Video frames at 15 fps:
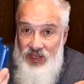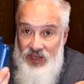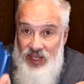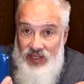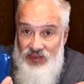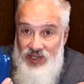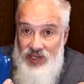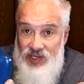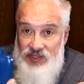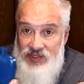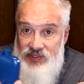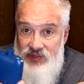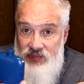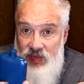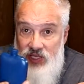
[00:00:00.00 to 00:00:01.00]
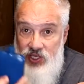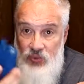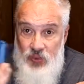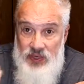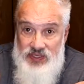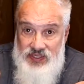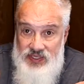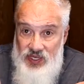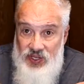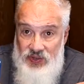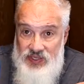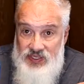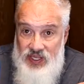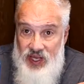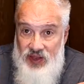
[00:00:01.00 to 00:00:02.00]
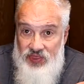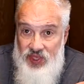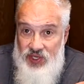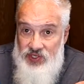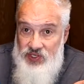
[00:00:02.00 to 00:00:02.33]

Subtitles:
like this. I mean, you want to sell this kind of thing.